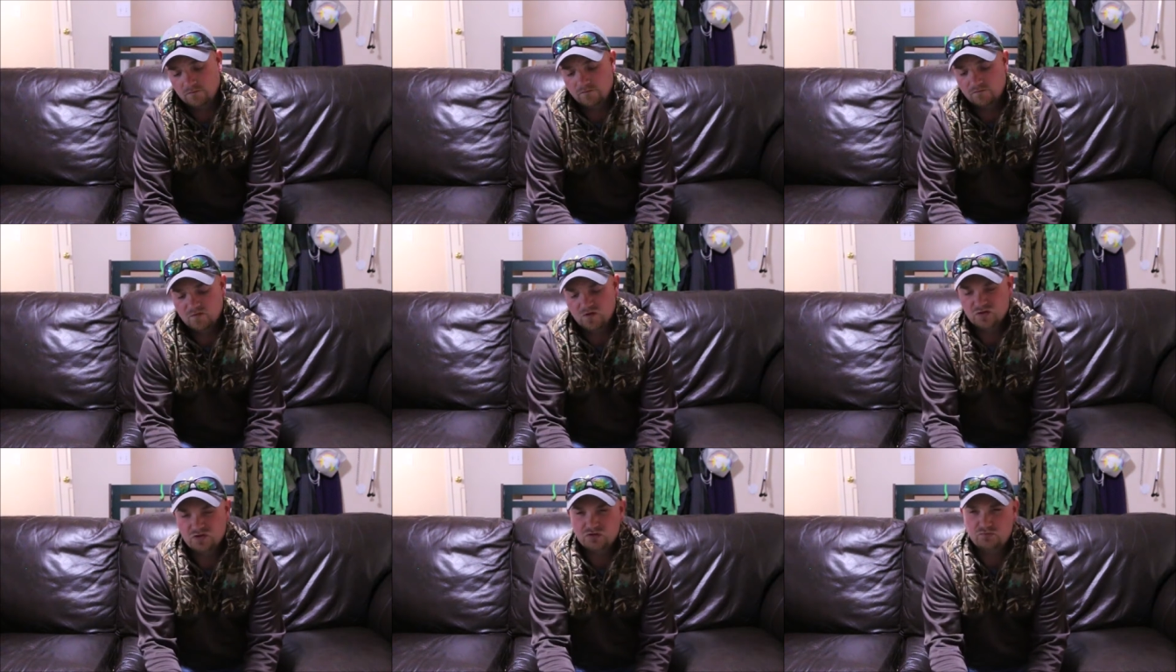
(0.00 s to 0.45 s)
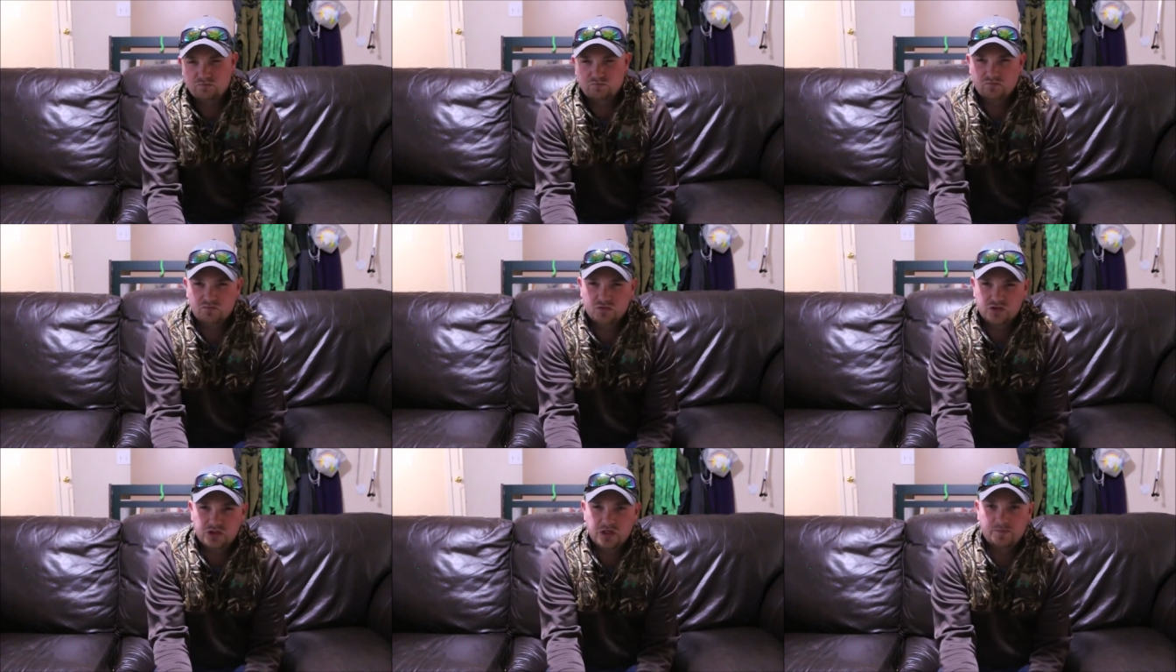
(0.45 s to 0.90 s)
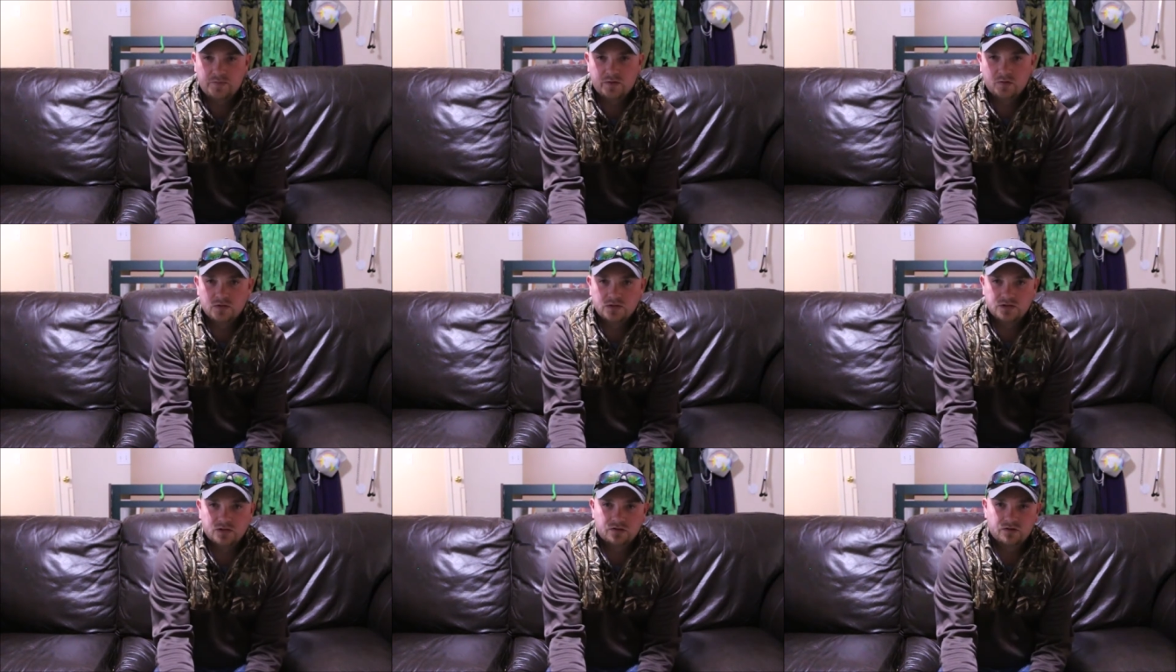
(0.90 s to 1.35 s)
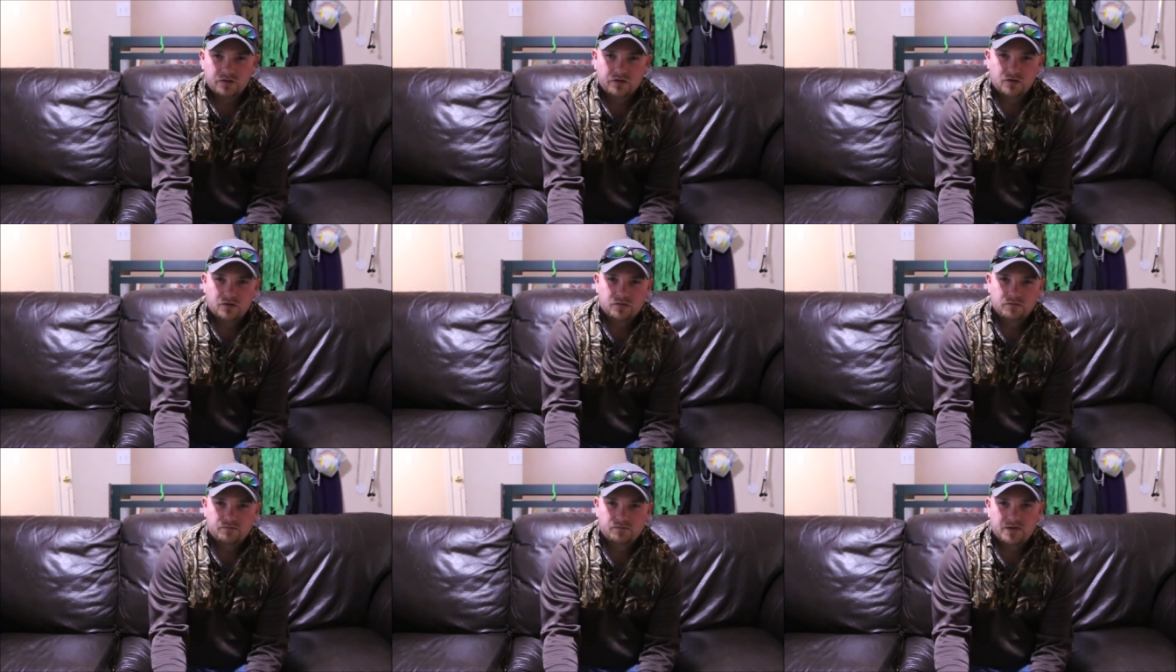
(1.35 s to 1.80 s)
the shipping was a
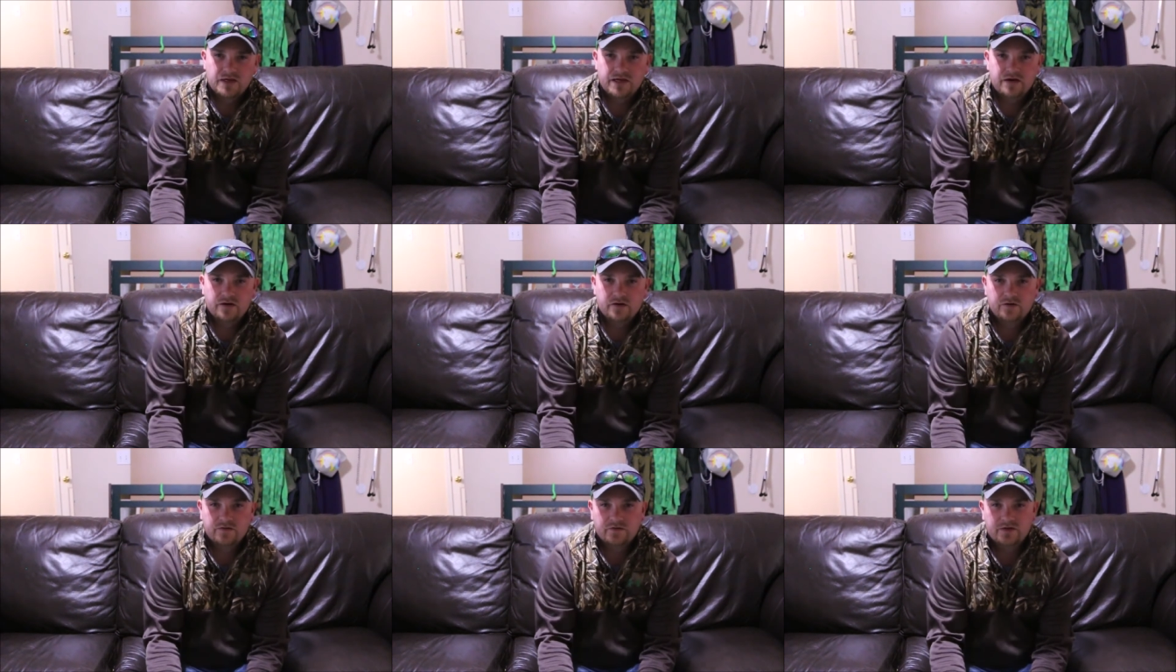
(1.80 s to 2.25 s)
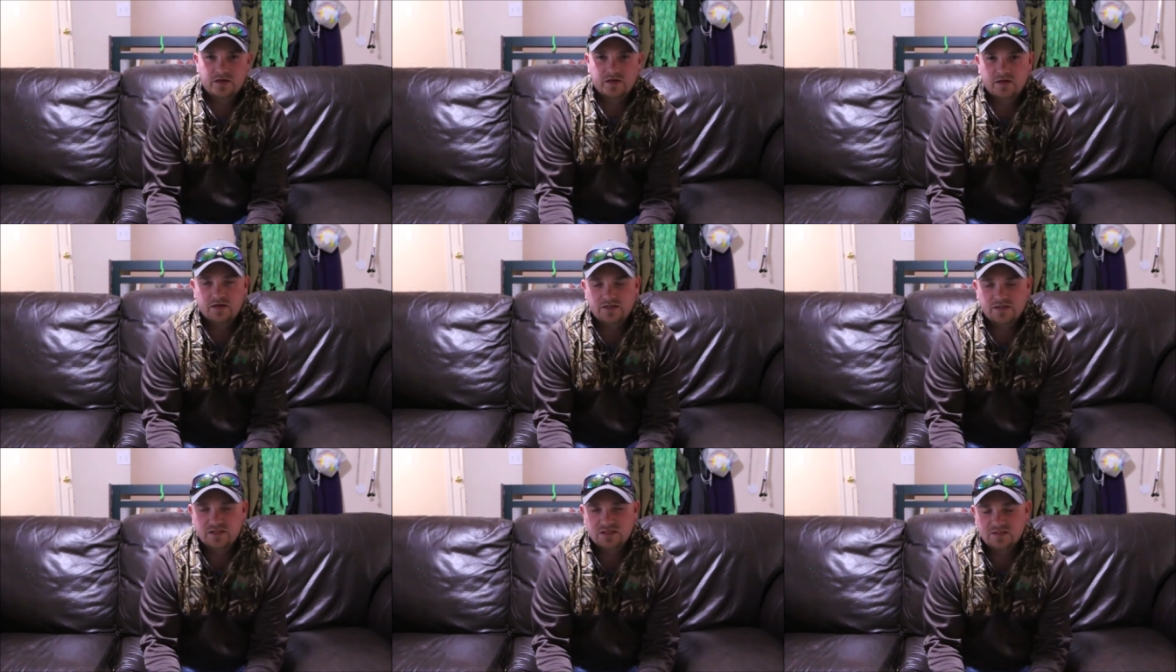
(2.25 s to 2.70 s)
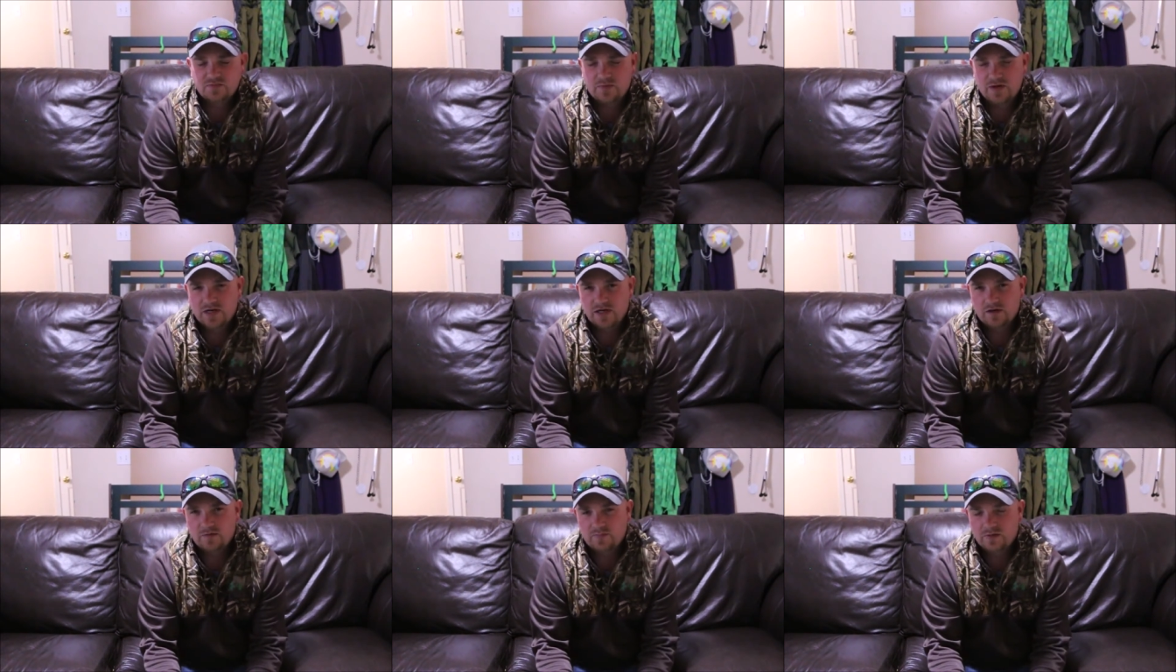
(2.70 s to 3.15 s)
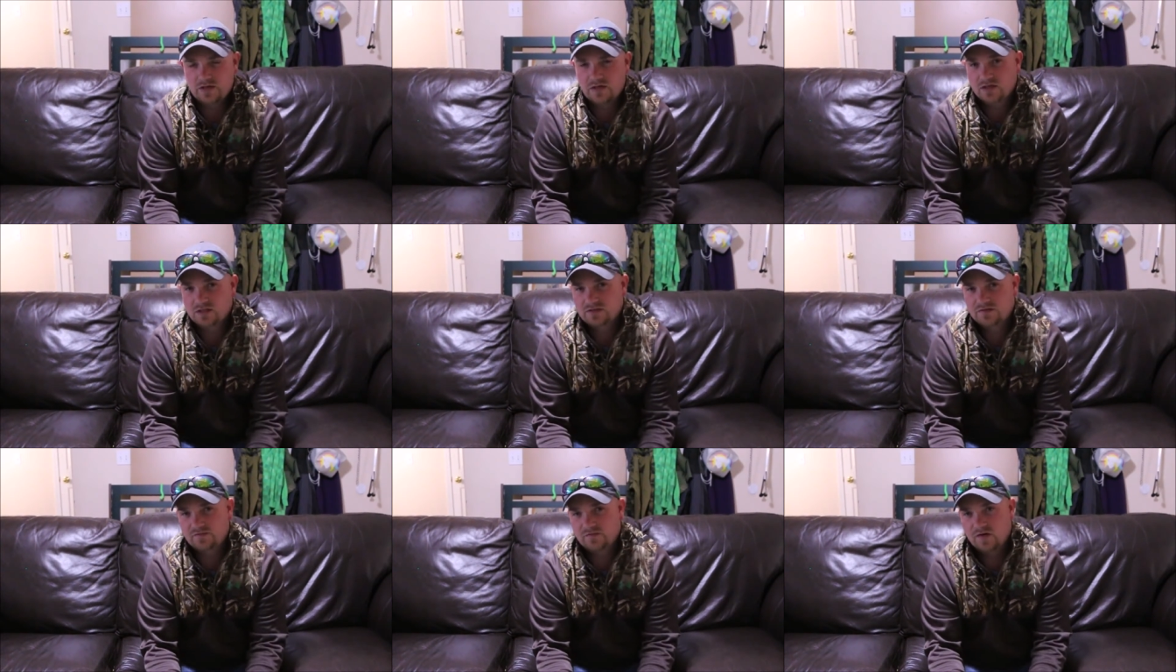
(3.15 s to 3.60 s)
little later than anticipated
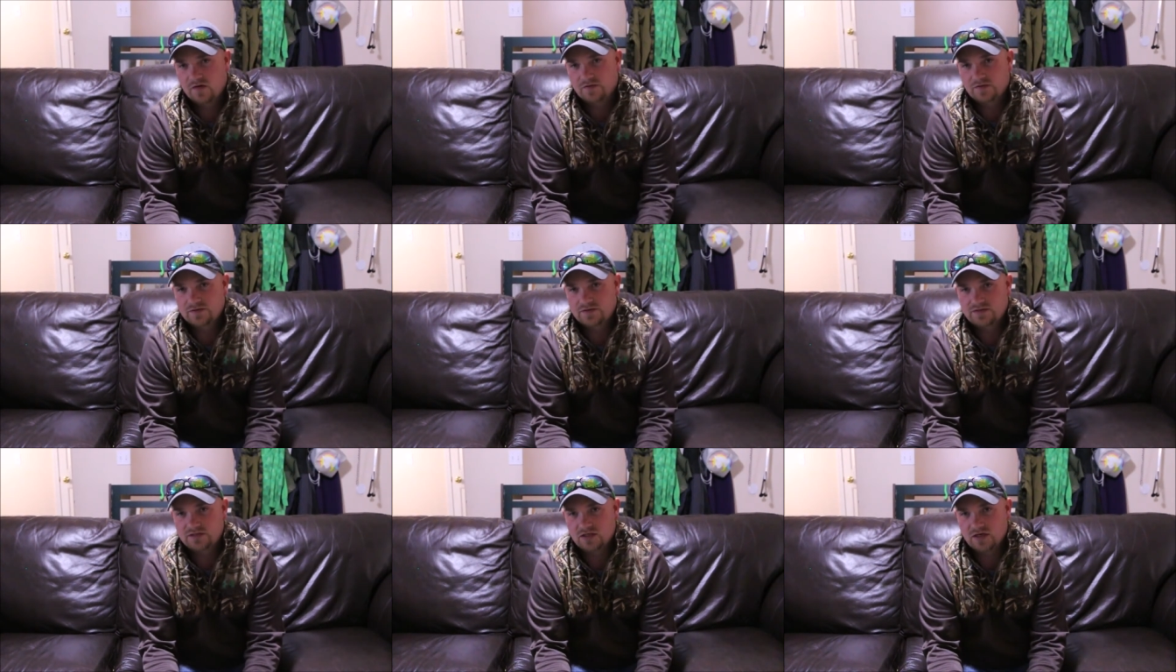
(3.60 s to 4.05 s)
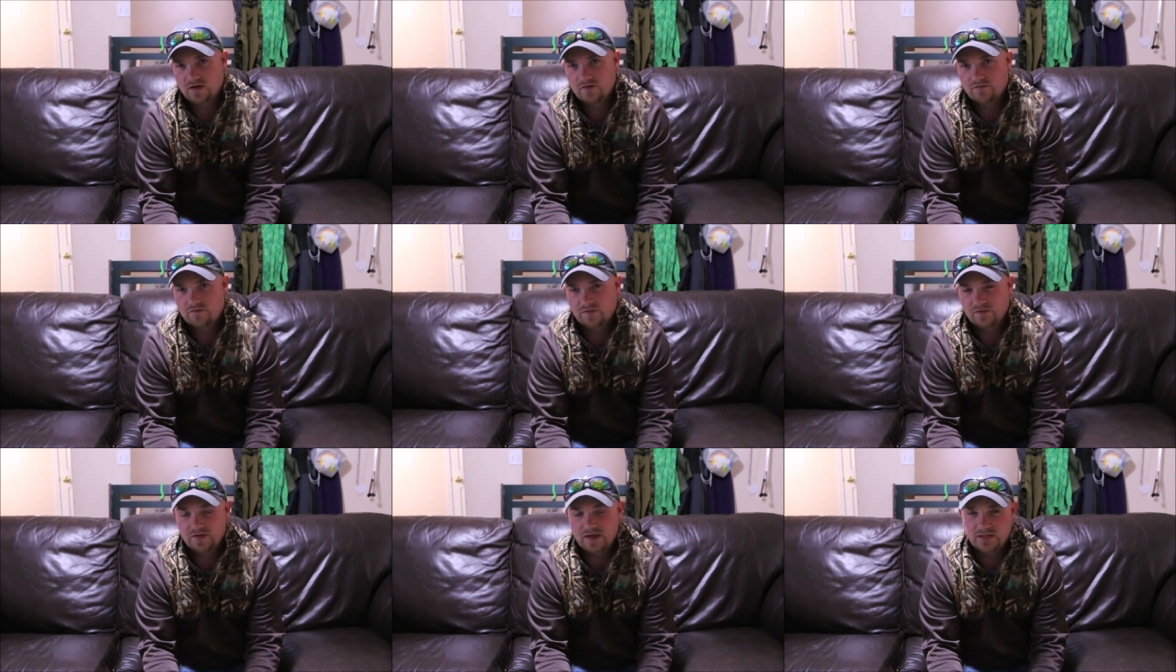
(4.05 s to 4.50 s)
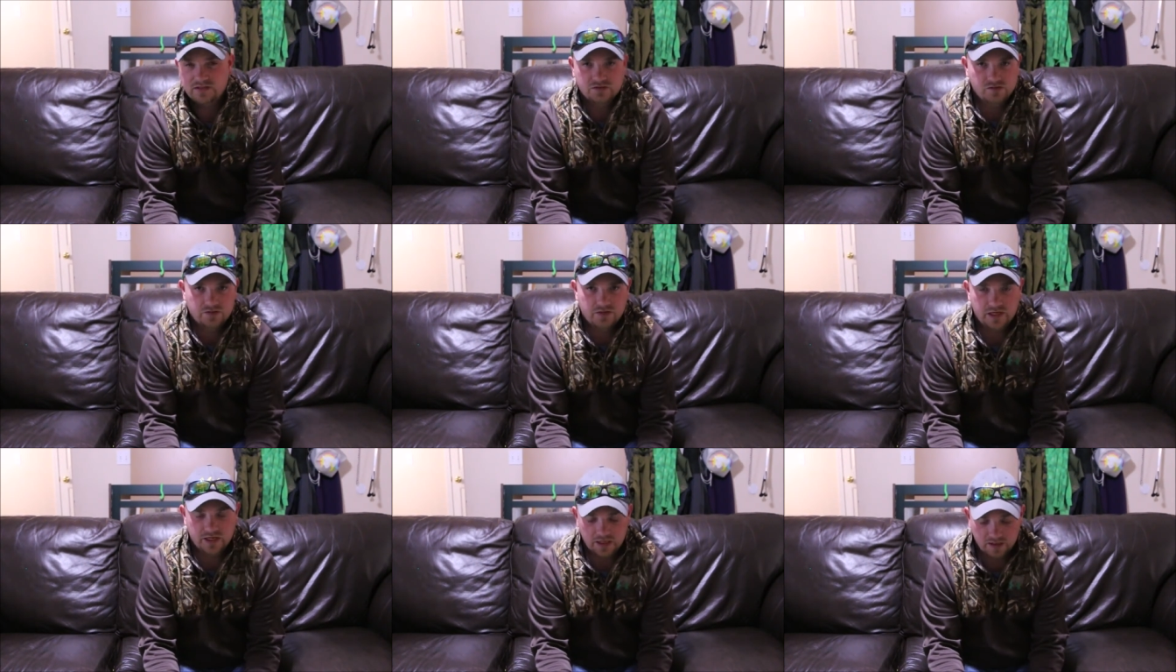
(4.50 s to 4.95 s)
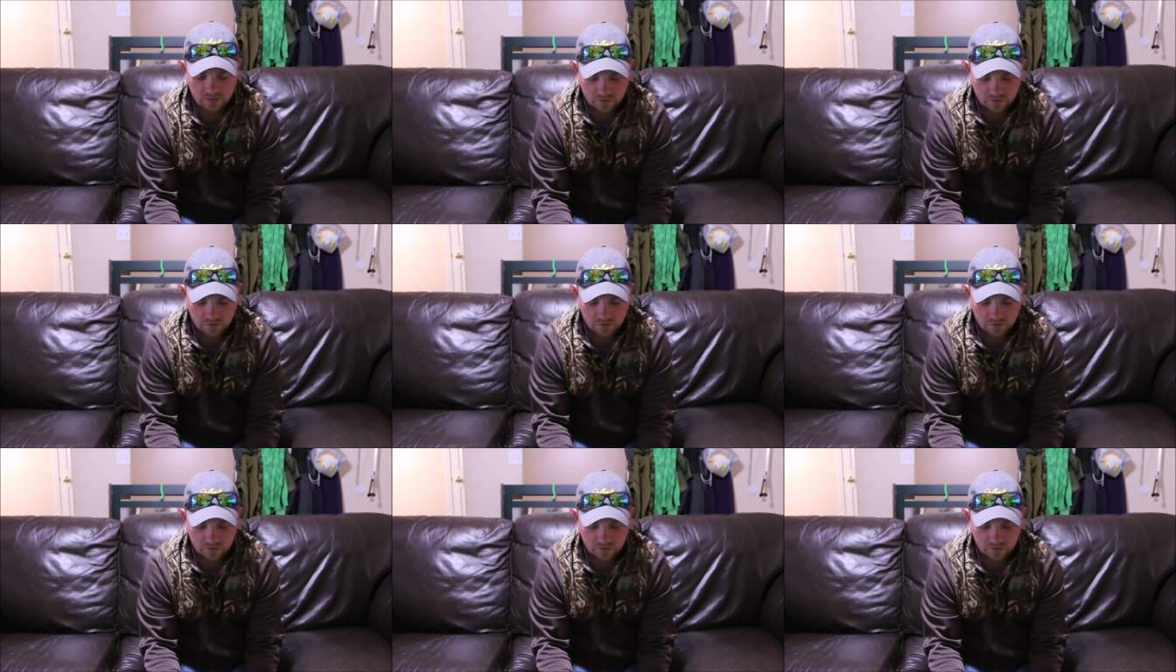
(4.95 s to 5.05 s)
because of all this stuff, and that's okay.